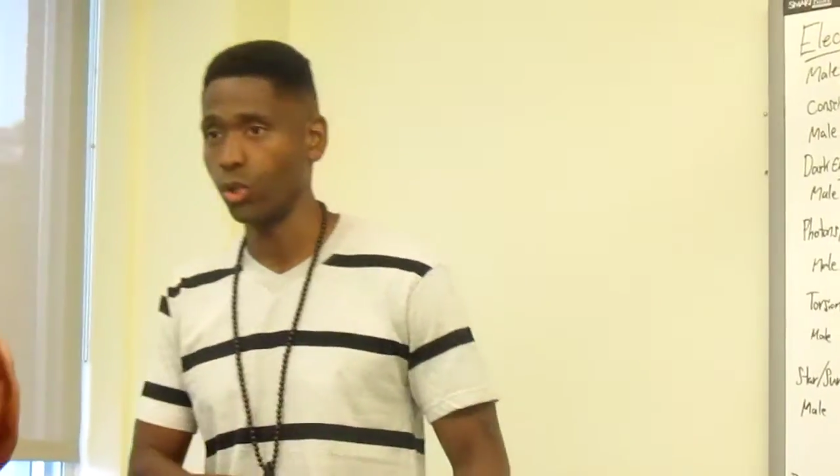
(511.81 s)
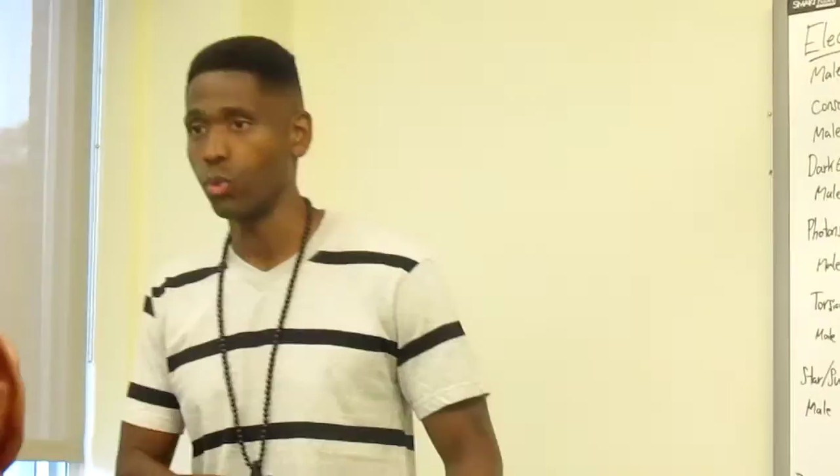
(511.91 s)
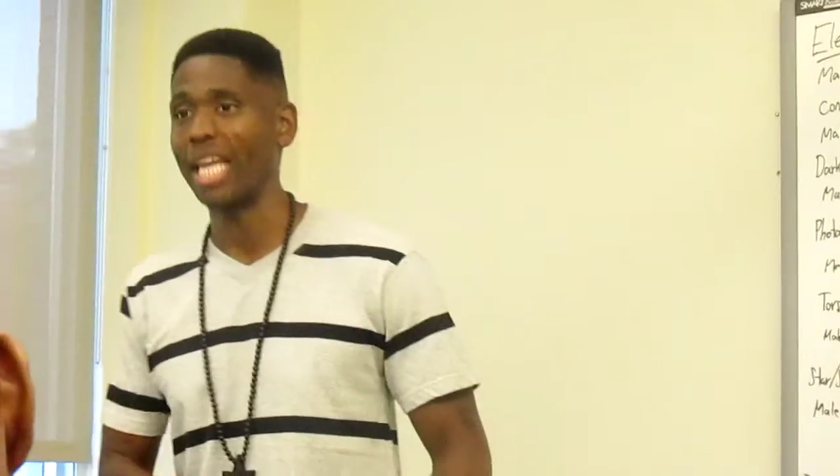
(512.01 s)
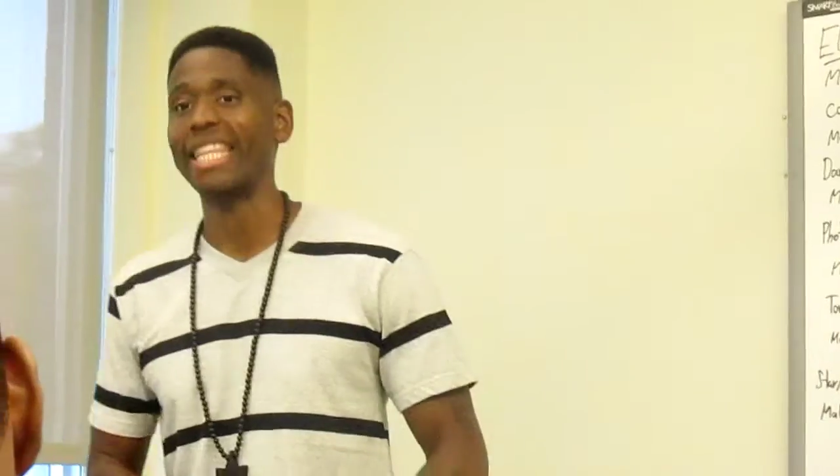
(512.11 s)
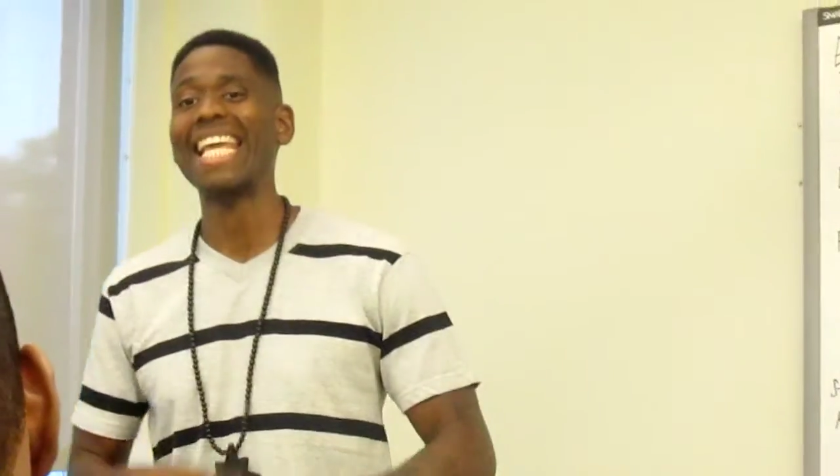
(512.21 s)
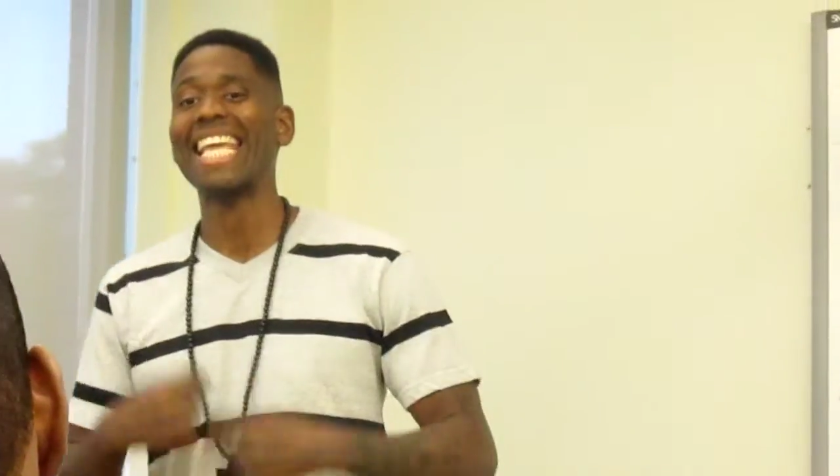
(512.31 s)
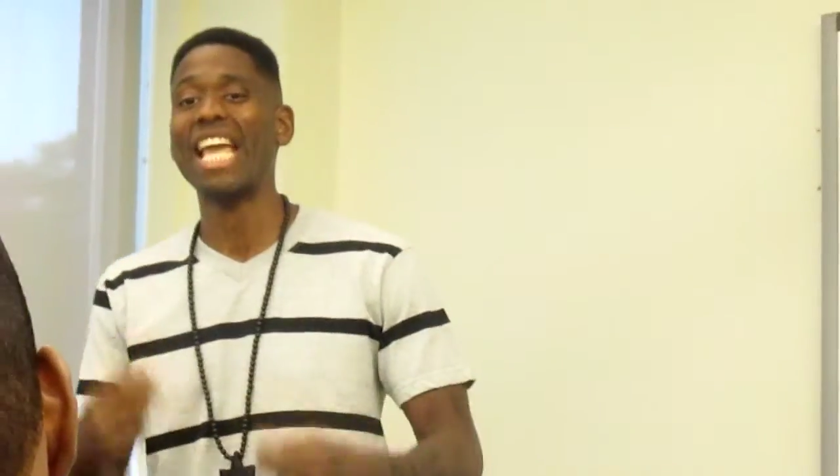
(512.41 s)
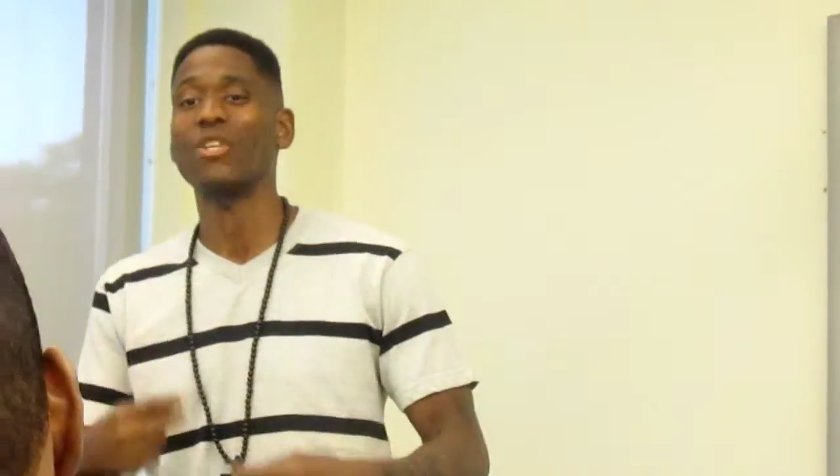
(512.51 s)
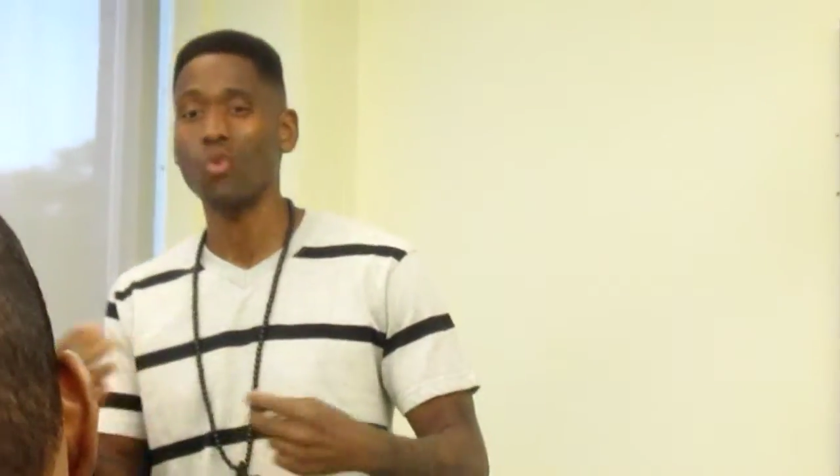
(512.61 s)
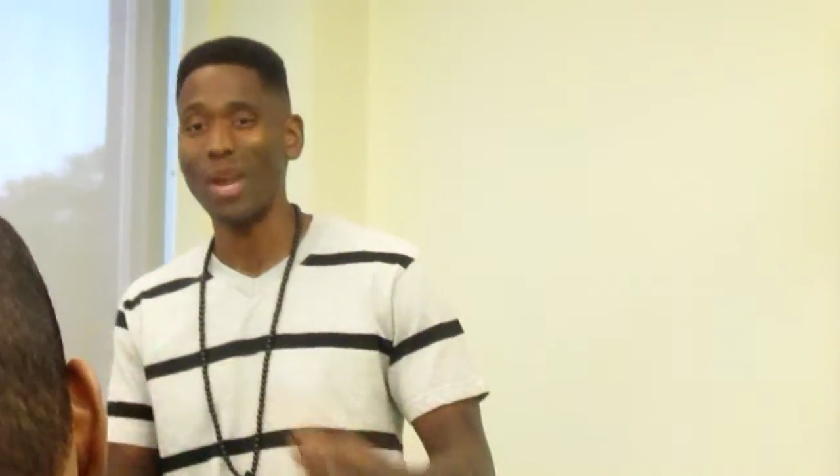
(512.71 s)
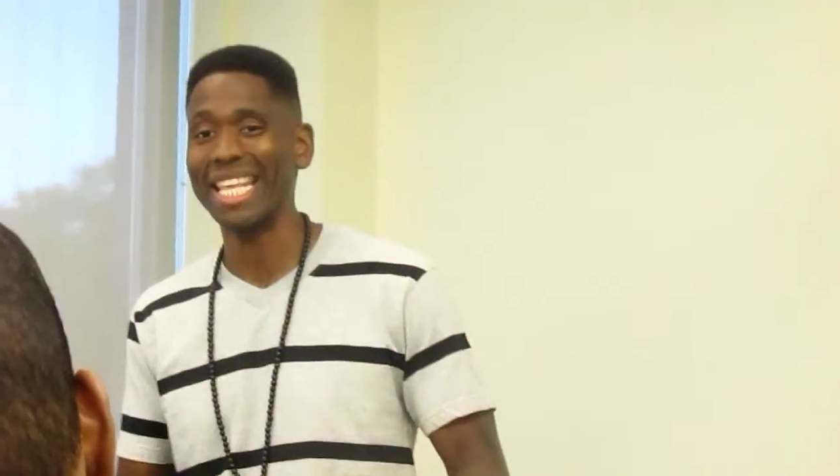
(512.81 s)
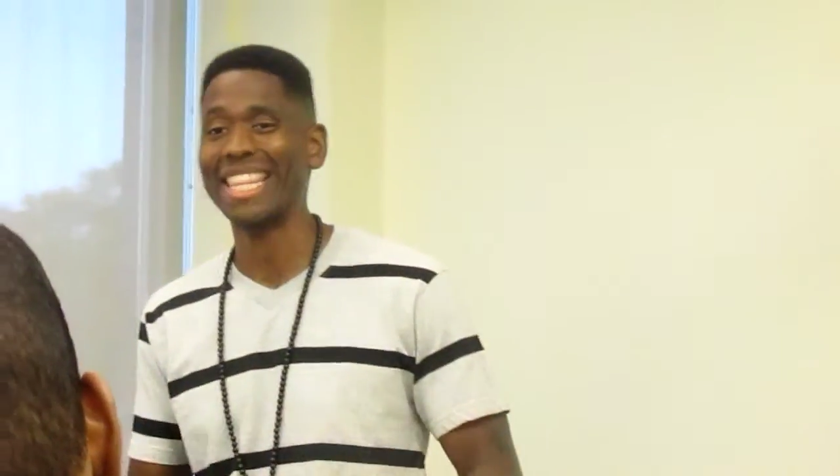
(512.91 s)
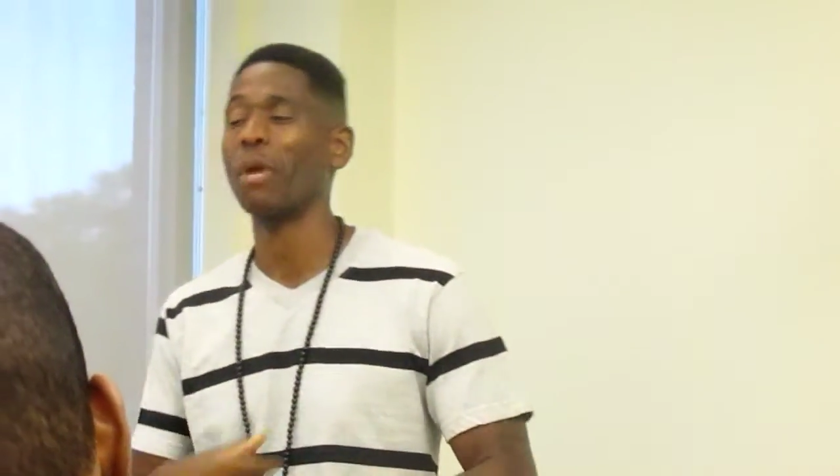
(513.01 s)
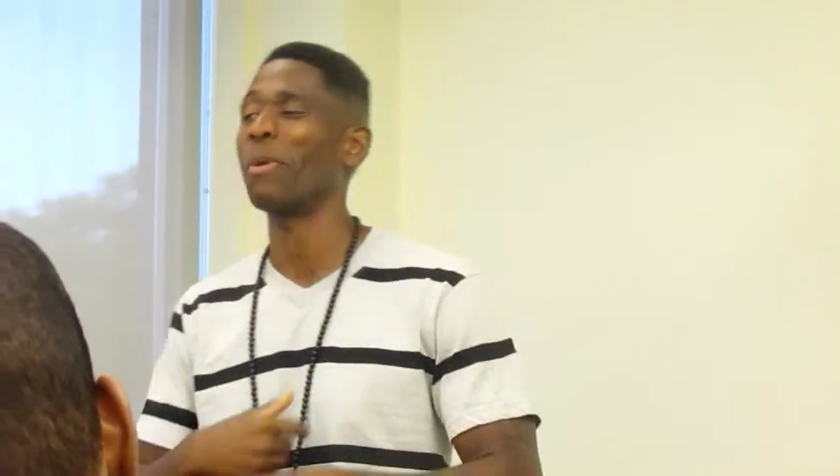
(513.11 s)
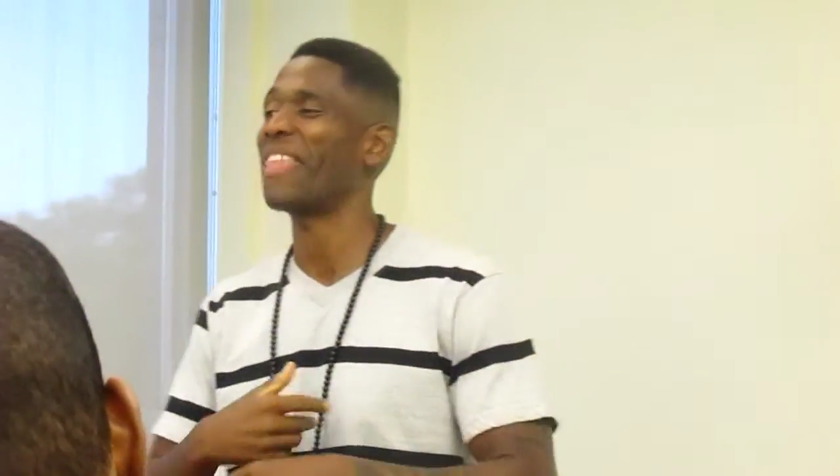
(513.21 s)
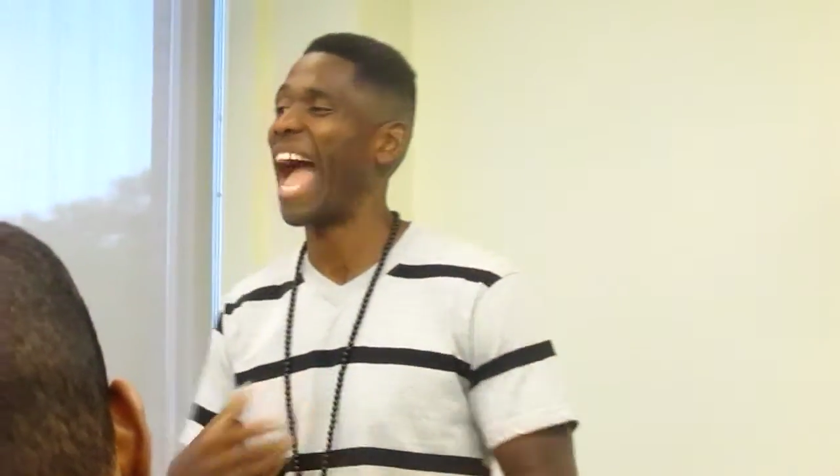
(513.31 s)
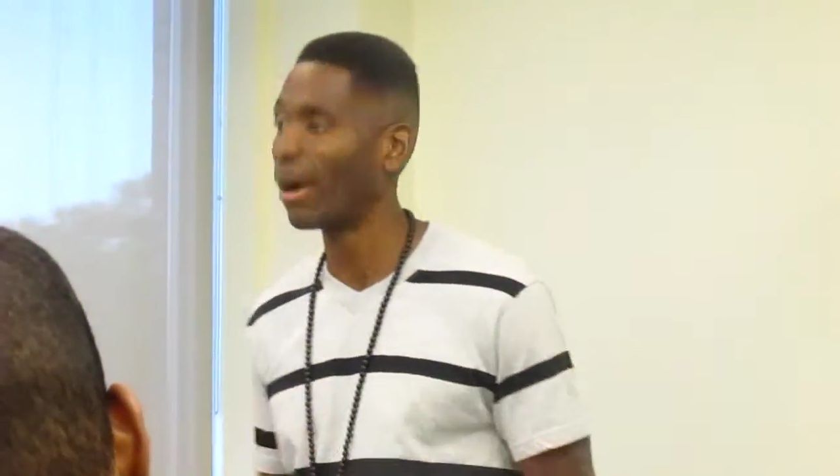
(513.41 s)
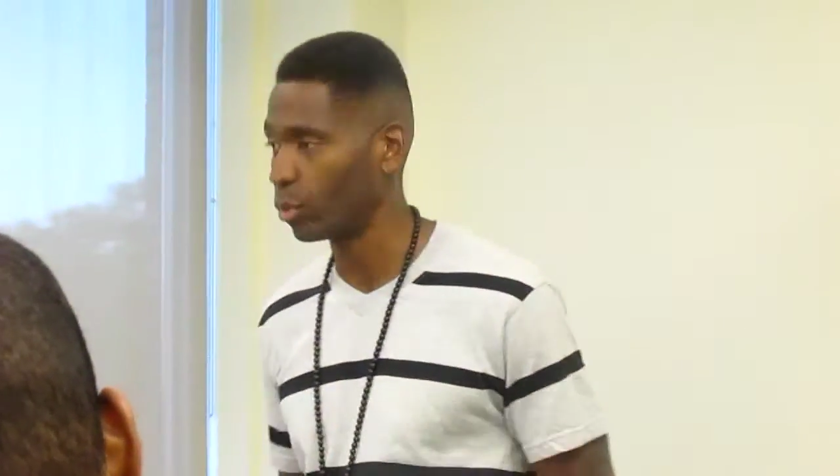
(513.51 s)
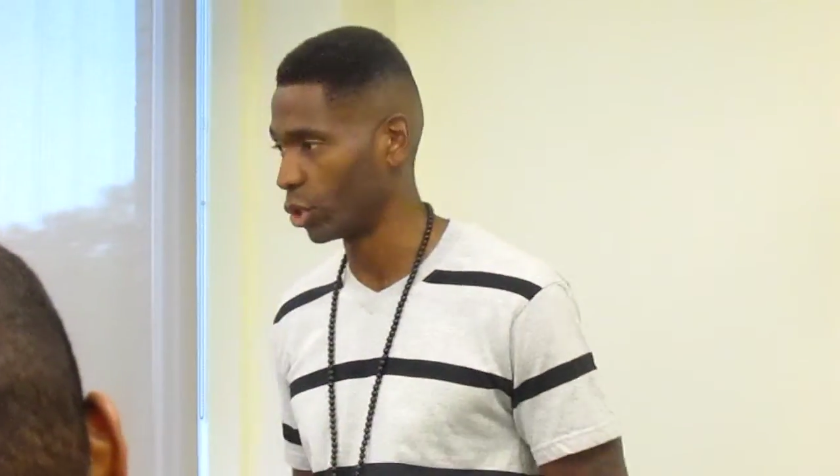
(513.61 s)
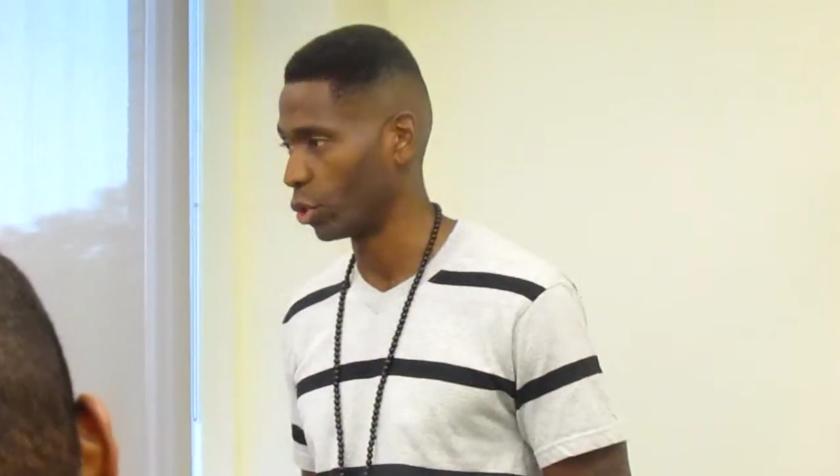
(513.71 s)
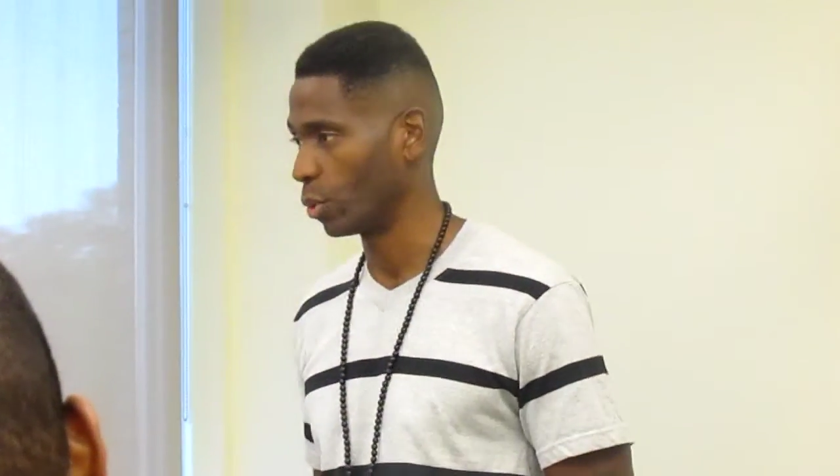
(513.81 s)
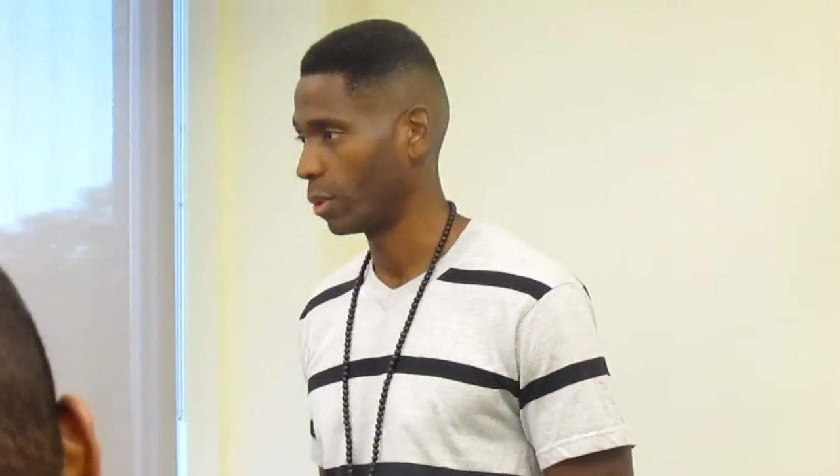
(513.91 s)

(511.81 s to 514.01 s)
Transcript: you that they can't do anything without you.